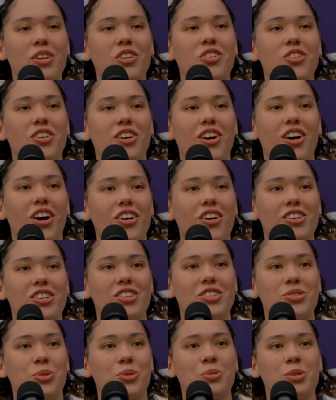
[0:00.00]
to a
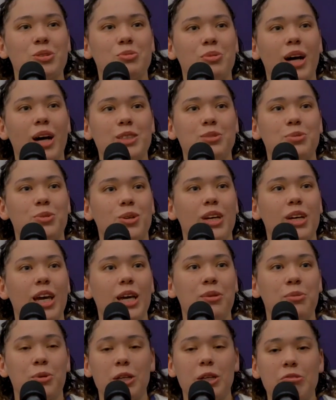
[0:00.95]
college women's basketball
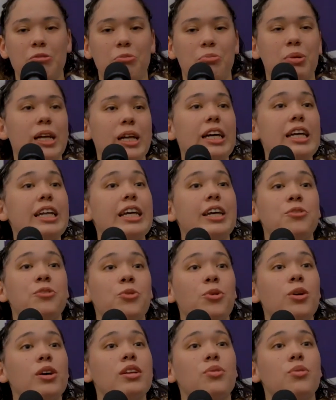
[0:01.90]
game or even played
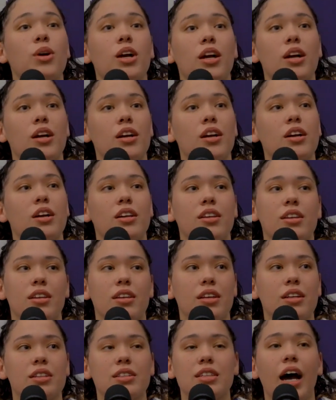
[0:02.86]
in one where
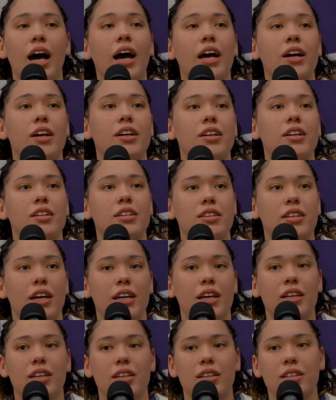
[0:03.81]
the entire
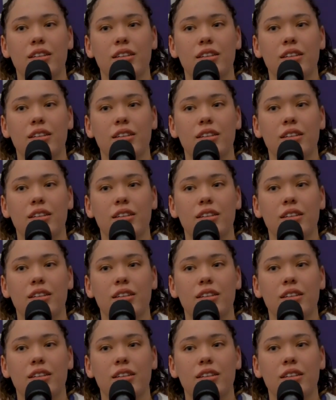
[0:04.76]
like